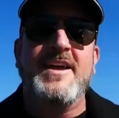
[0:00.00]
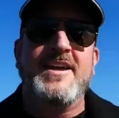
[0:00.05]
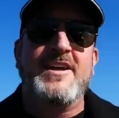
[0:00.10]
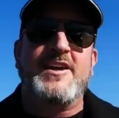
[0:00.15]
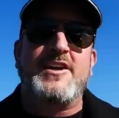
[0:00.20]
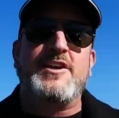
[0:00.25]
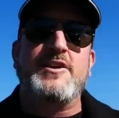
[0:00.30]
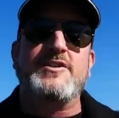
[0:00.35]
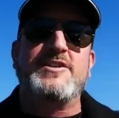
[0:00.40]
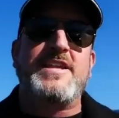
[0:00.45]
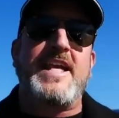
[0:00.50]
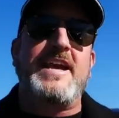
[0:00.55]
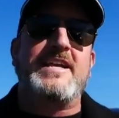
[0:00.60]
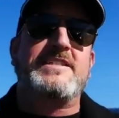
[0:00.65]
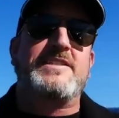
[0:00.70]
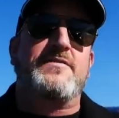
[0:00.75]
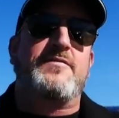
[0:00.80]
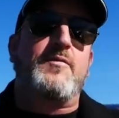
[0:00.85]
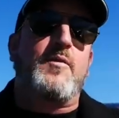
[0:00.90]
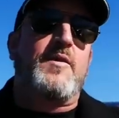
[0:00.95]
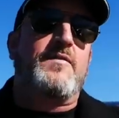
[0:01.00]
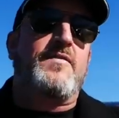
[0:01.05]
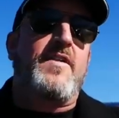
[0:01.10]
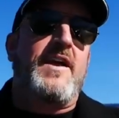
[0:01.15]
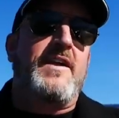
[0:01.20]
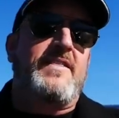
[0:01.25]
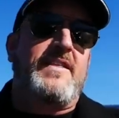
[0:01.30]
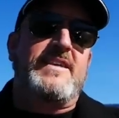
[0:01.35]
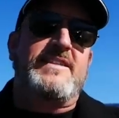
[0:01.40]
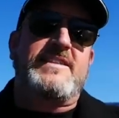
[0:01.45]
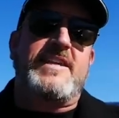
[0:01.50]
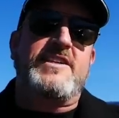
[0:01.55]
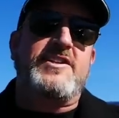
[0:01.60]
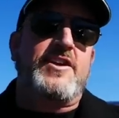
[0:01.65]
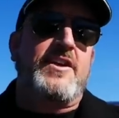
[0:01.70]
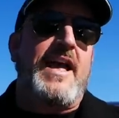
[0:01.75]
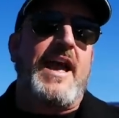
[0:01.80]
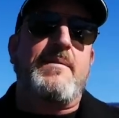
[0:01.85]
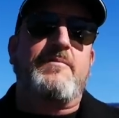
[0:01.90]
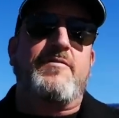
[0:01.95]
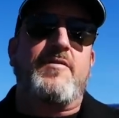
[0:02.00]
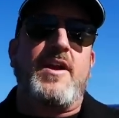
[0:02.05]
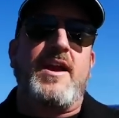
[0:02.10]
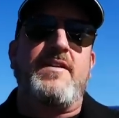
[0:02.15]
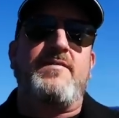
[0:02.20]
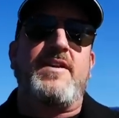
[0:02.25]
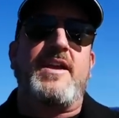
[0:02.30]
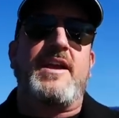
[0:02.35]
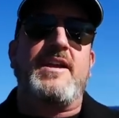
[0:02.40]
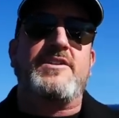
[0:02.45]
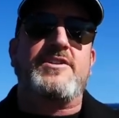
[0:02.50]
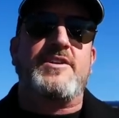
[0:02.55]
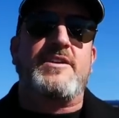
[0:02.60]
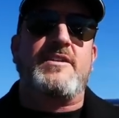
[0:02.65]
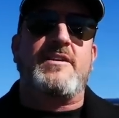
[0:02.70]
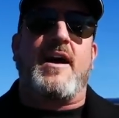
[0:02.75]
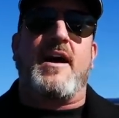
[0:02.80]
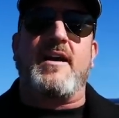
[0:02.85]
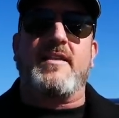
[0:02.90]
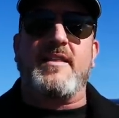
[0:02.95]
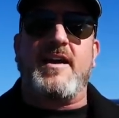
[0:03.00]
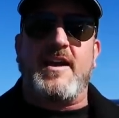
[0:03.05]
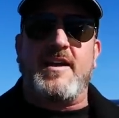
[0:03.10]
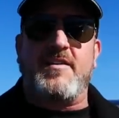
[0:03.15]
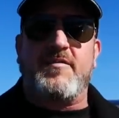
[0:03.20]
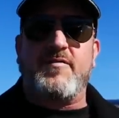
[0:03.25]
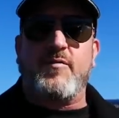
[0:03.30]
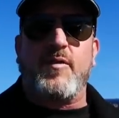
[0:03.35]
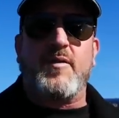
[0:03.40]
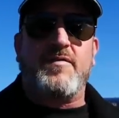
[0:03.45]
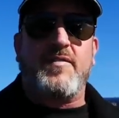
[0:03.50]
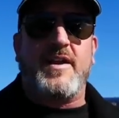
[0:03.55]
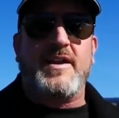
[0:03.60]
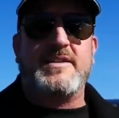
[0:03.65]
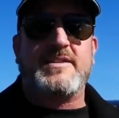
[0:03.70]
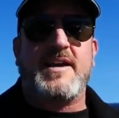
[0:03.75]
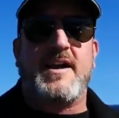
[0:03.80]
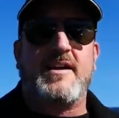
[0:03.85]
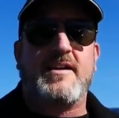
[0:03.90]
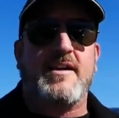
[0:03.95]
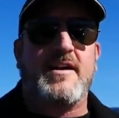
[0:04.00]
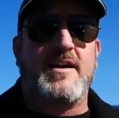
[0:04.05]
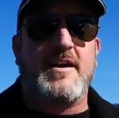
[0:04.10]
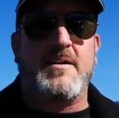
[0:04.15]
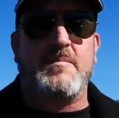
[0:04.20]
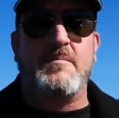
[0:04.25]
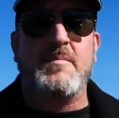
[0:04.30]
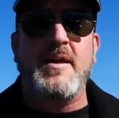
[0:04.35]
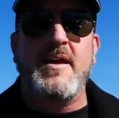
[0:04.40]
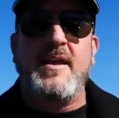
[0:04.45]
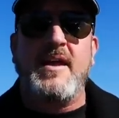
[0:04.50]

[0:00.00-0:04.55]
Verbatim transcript: A huge thanks to ForeFlight, the essential app for aviation, online at foreflight.com.